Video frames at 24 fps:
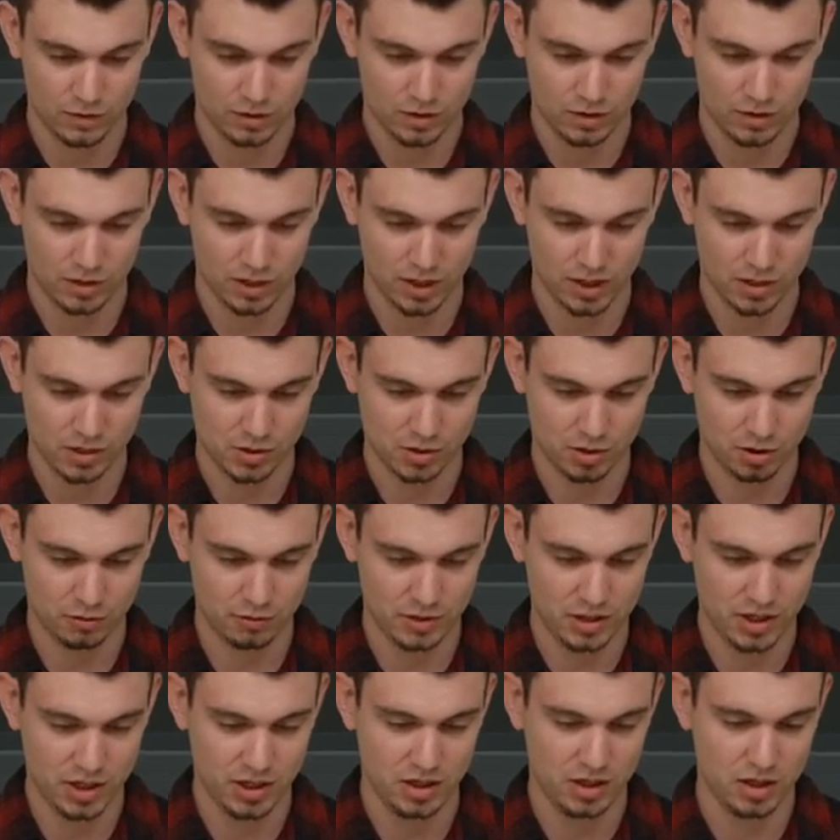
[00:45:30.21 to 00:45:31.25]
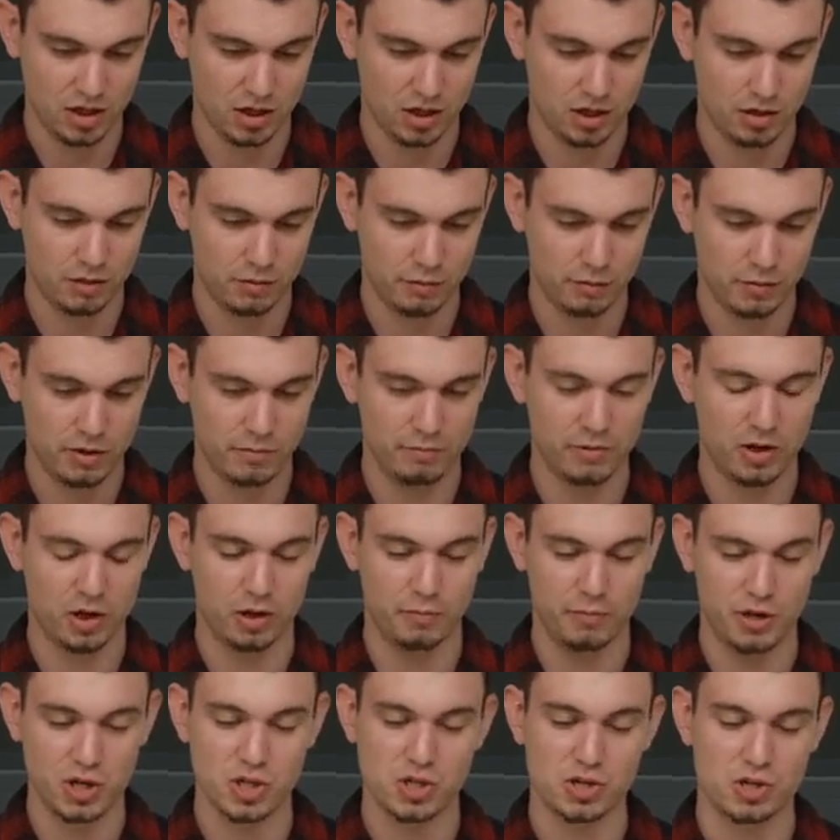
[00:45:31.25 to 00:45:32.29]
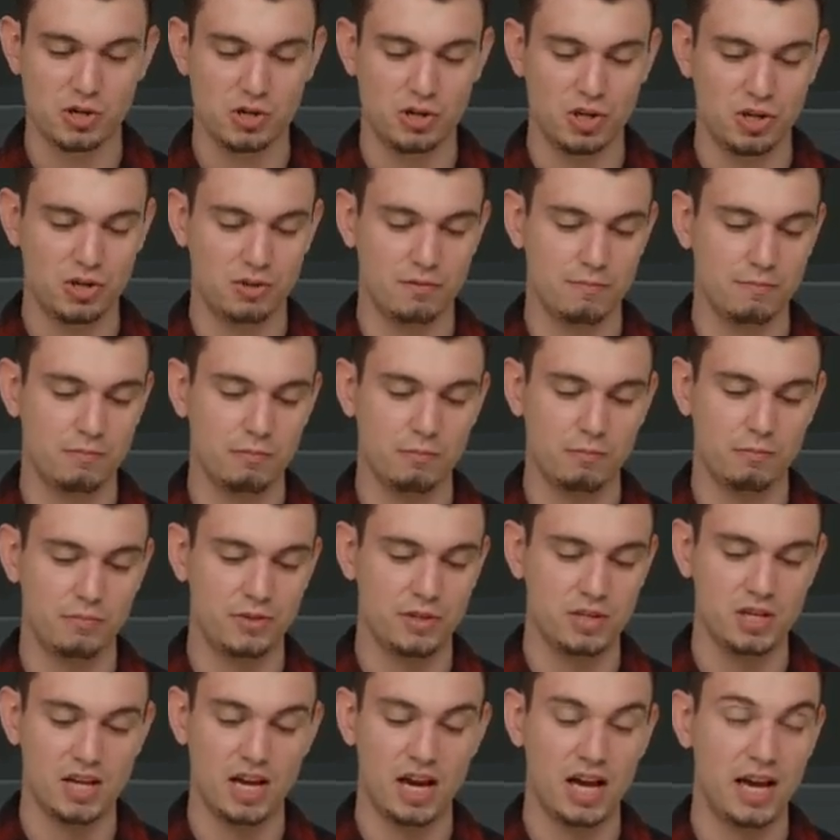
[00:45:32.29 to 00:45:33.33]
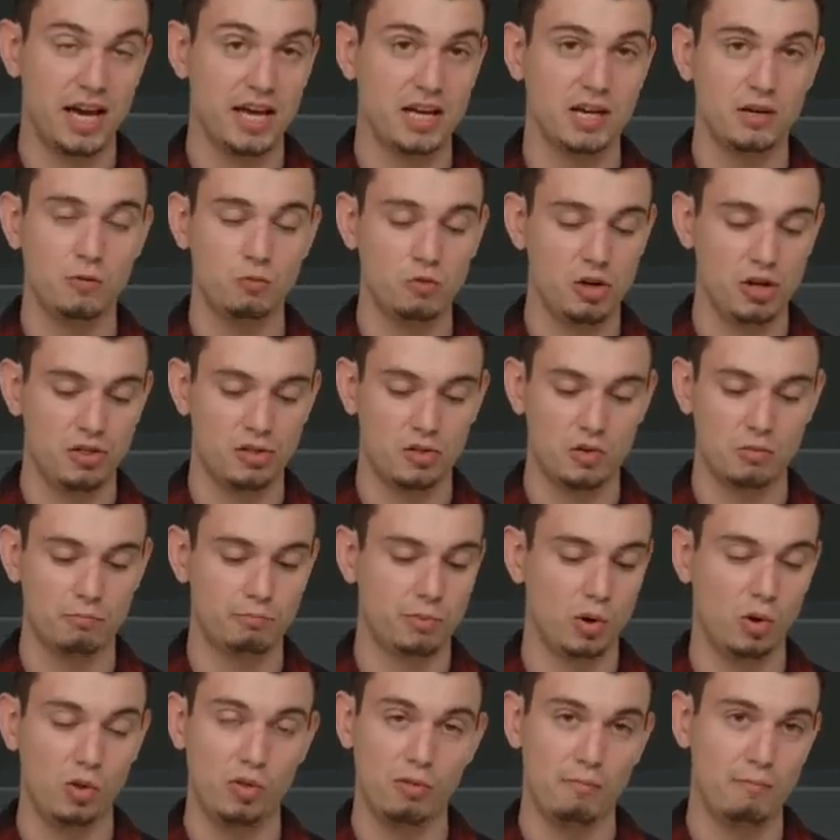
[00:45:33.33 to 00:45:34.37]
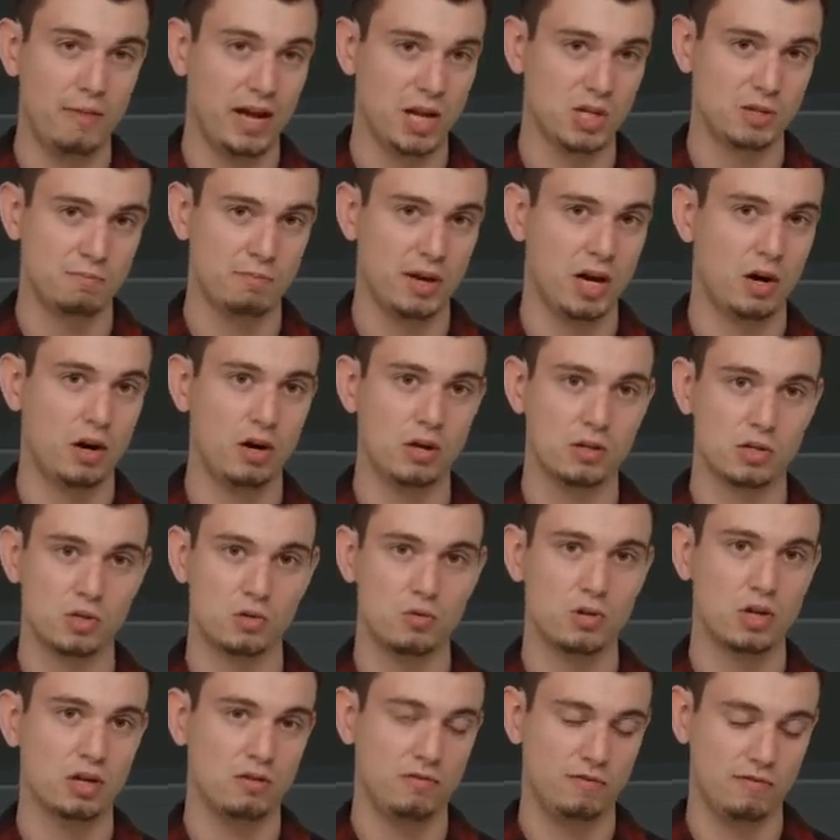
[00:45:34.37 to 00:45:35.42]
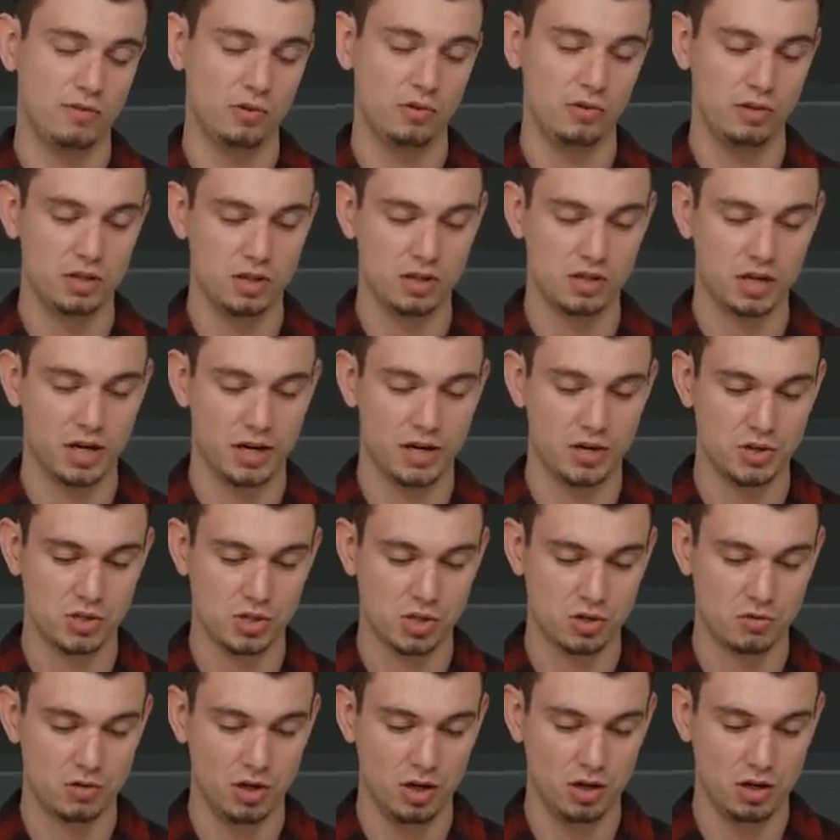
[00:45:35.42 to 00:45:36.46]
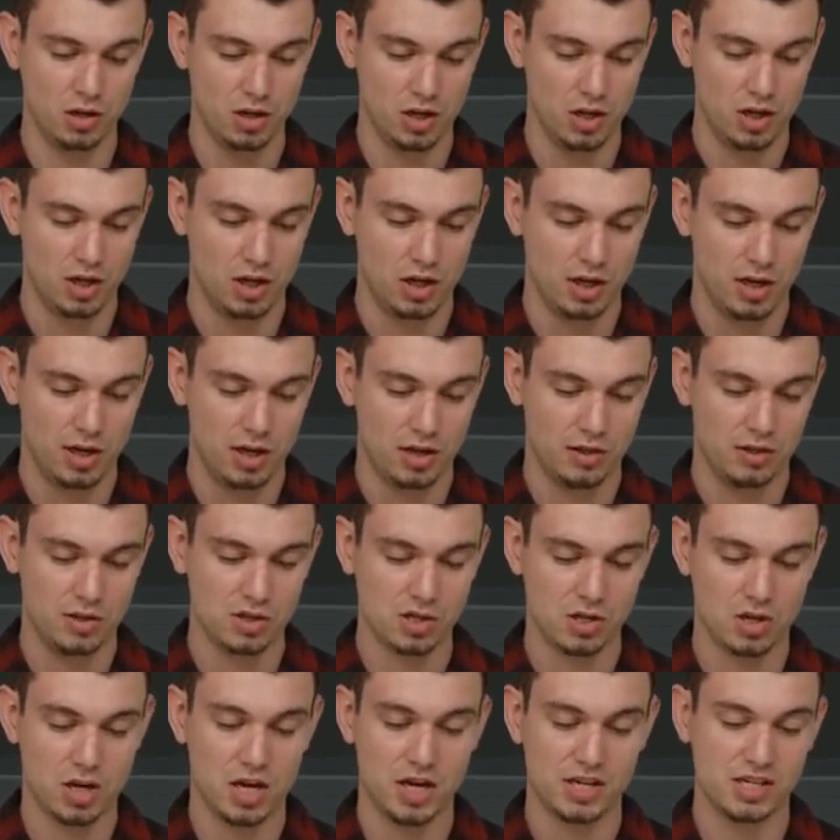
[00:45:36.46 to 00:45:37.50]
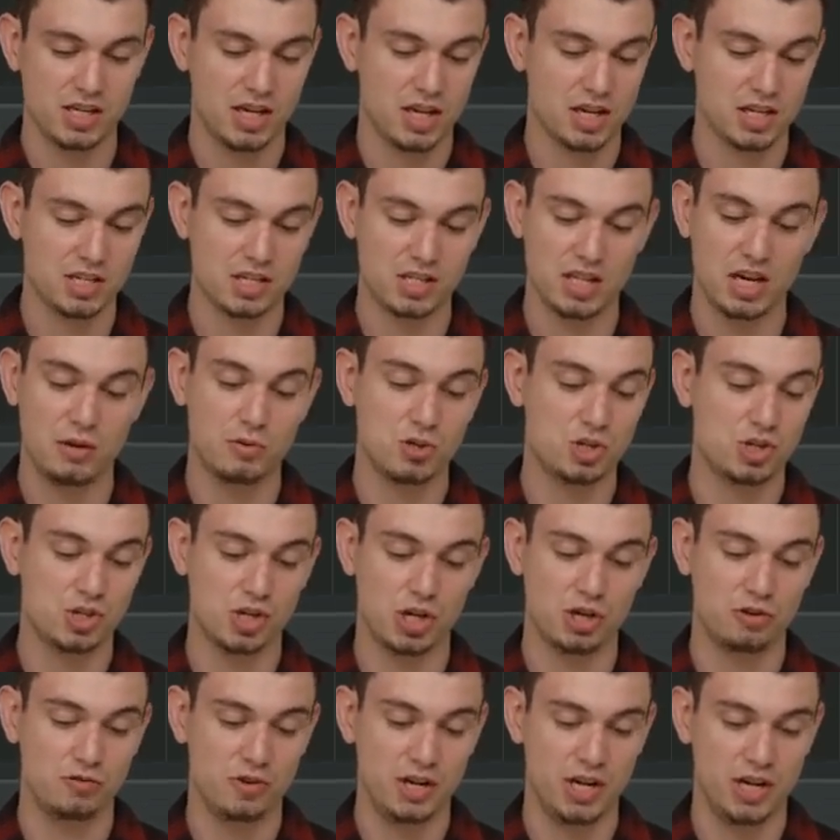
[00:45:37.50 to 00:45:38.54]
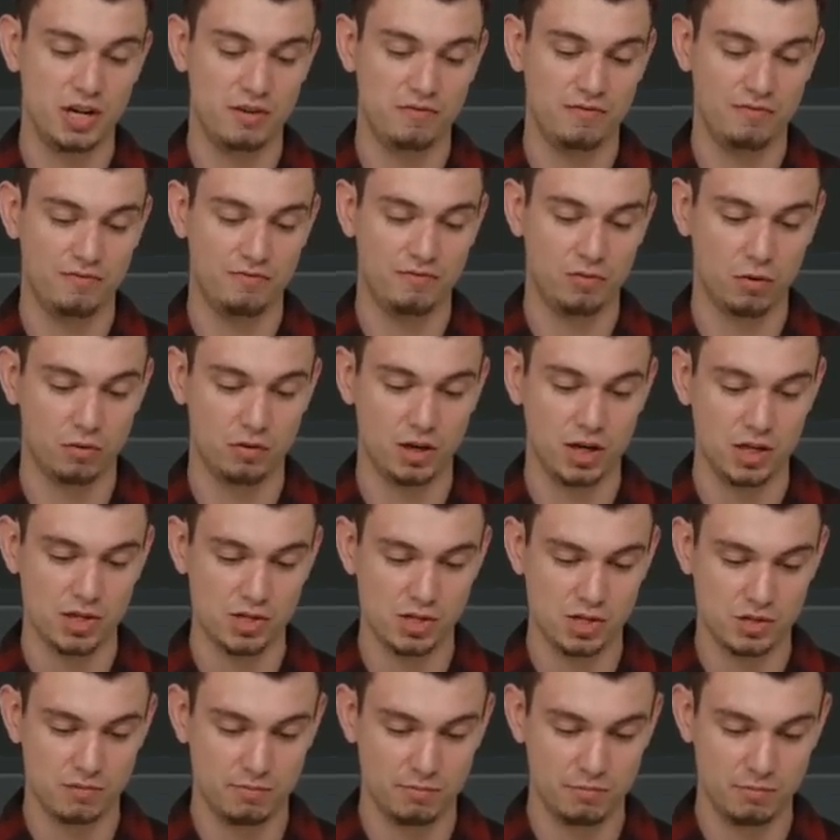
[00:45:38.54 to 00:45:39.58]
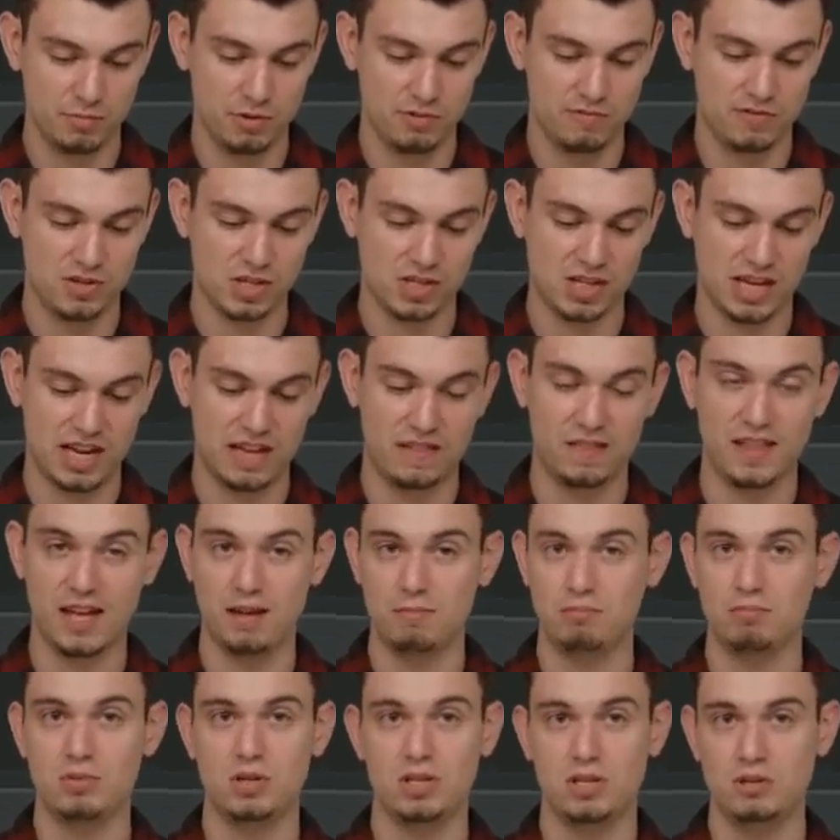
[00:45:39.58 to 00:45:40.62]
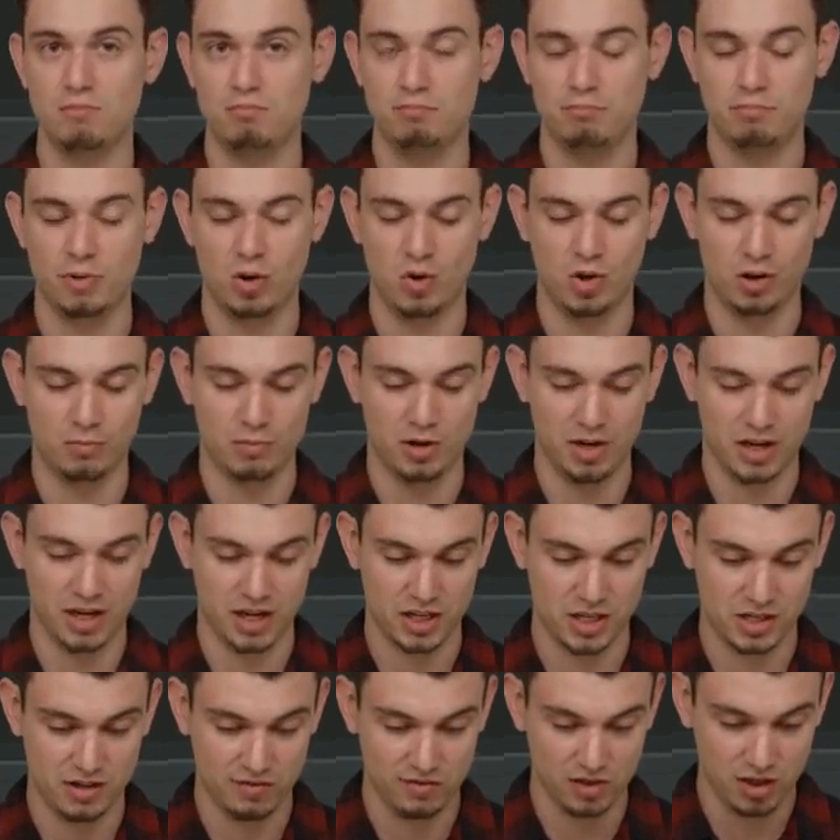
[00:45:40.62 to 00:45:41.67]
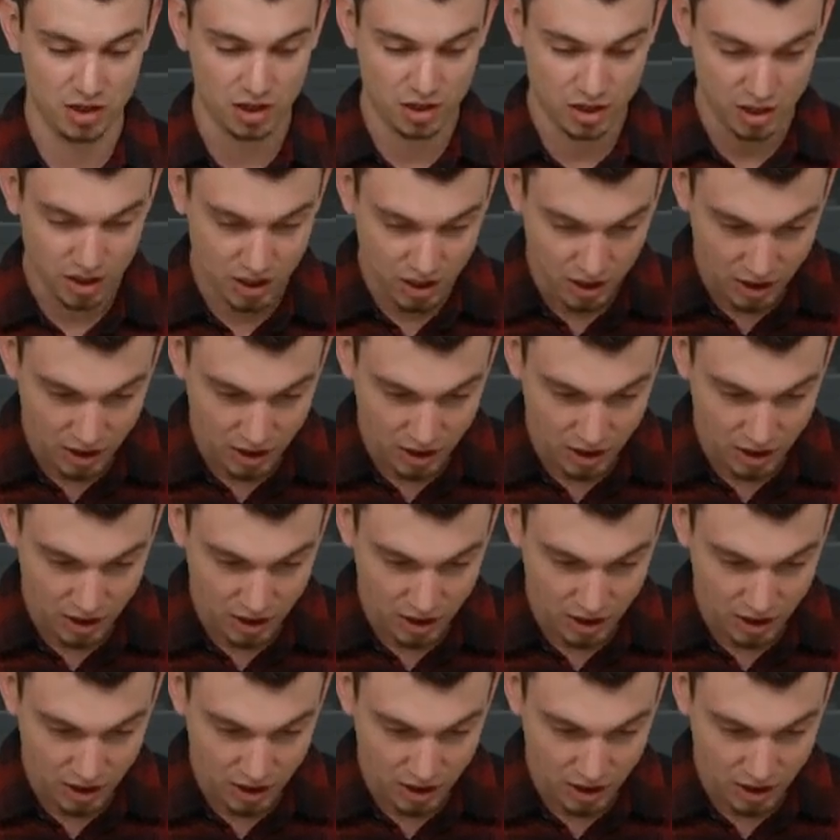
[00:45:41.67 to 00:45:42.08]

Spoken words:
That's all we need there. We want to make sure that the height and width are both match parent so we can fill the entire screen. This context that was generated for us, we've just had that be Pokemon activity.